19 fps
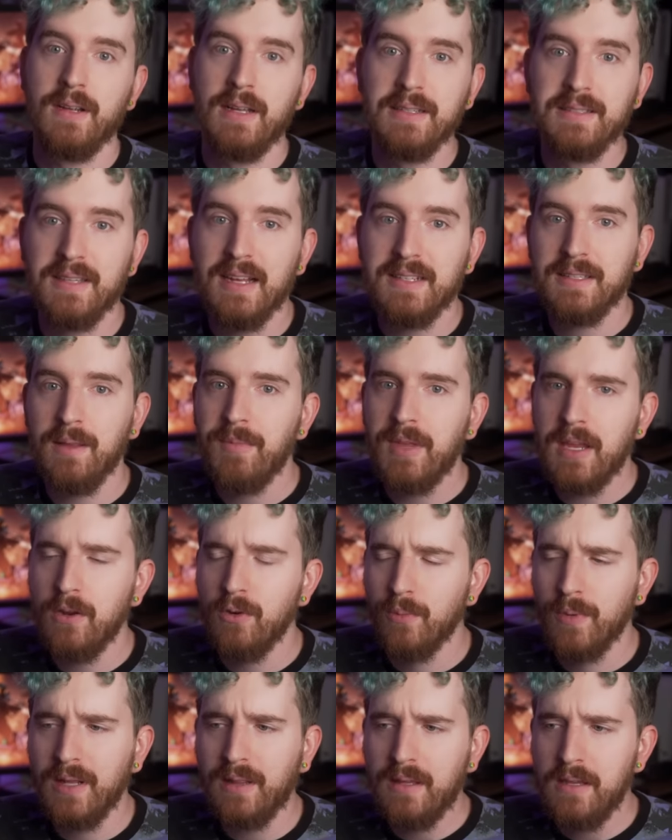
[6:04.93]
It's not something you'd
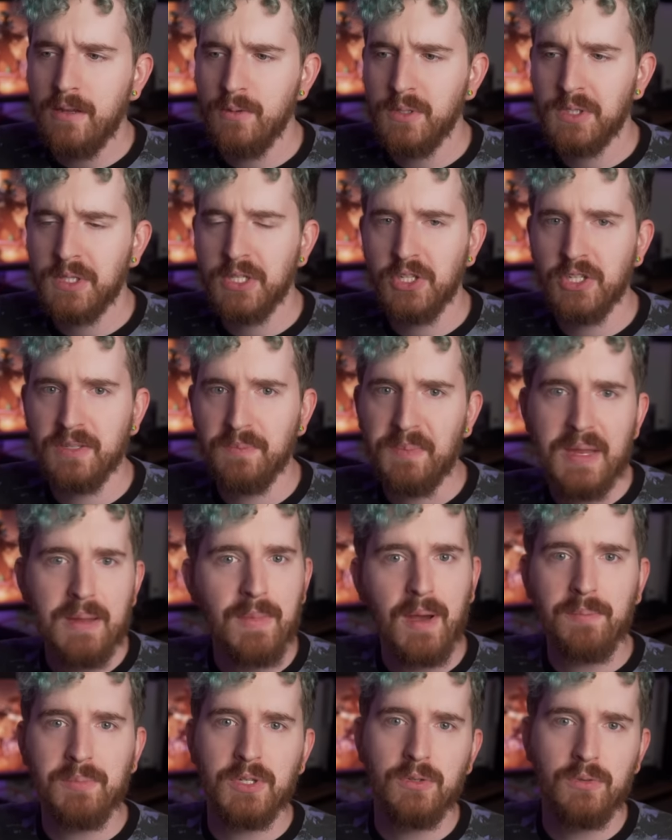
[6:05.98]
really use to just beam
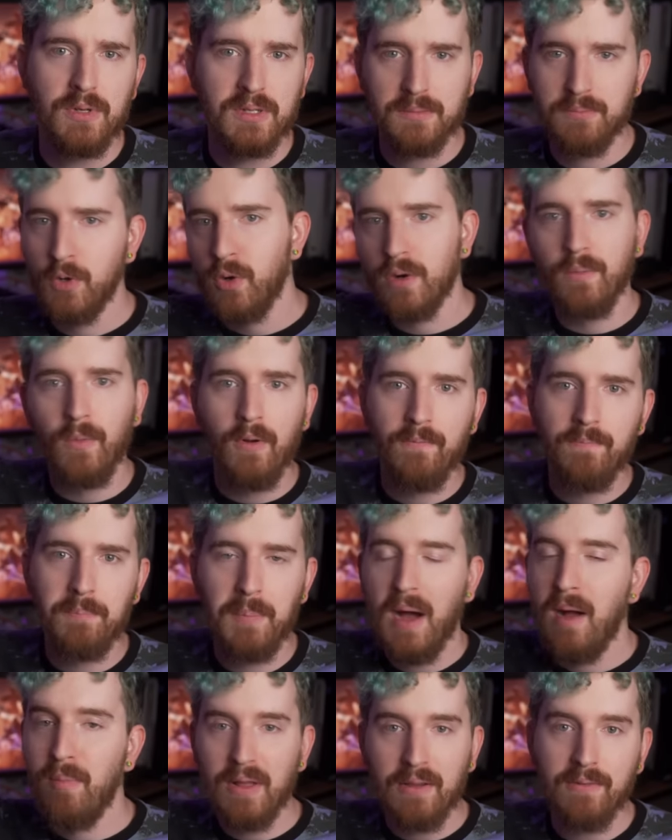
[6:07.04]
up to a normal
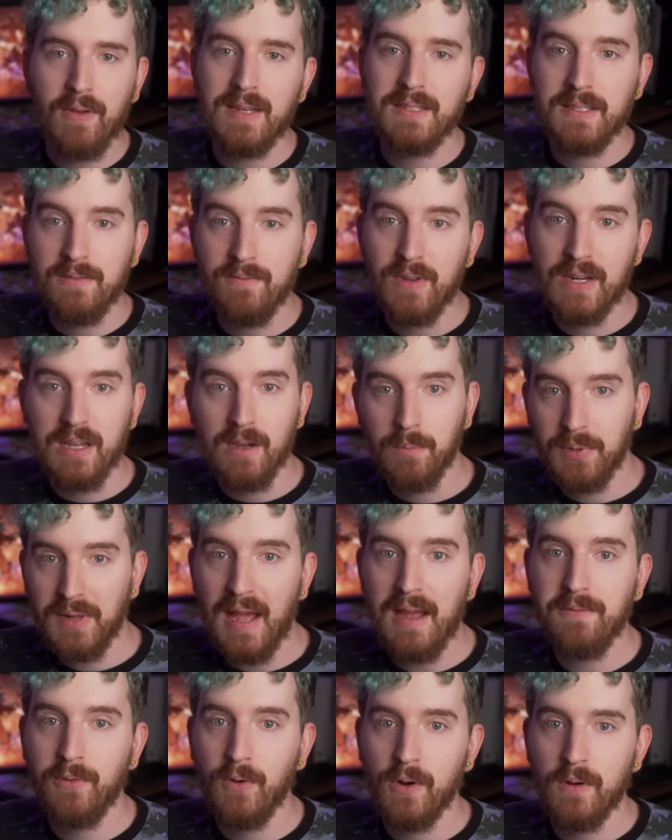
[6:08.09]
public-facing video
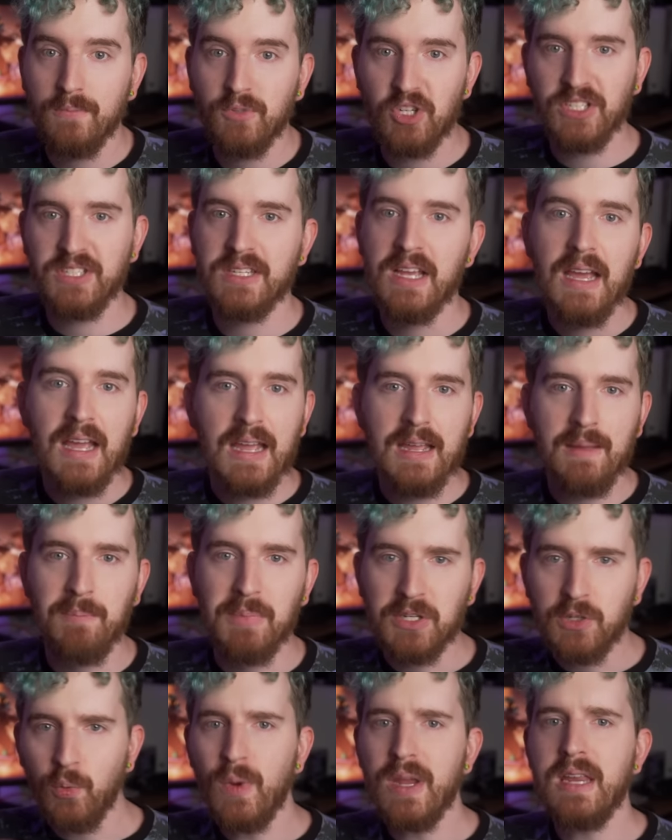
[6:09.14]
platform, just
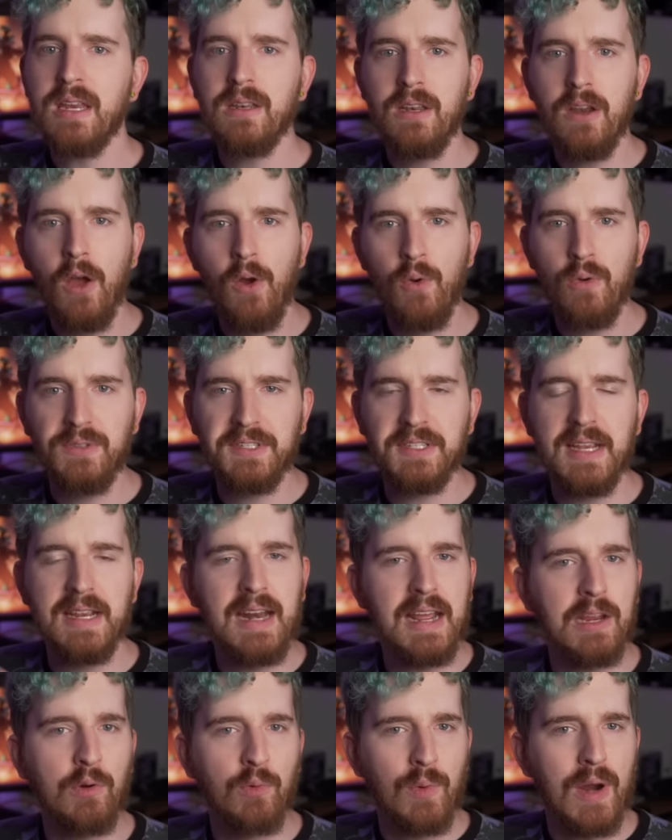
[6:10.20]
between nodes in
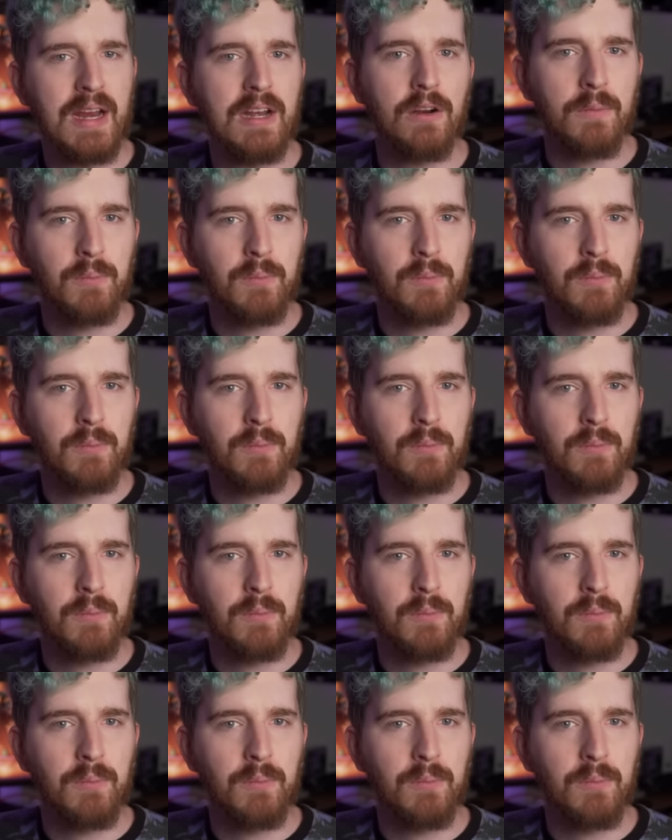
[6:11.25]
a greater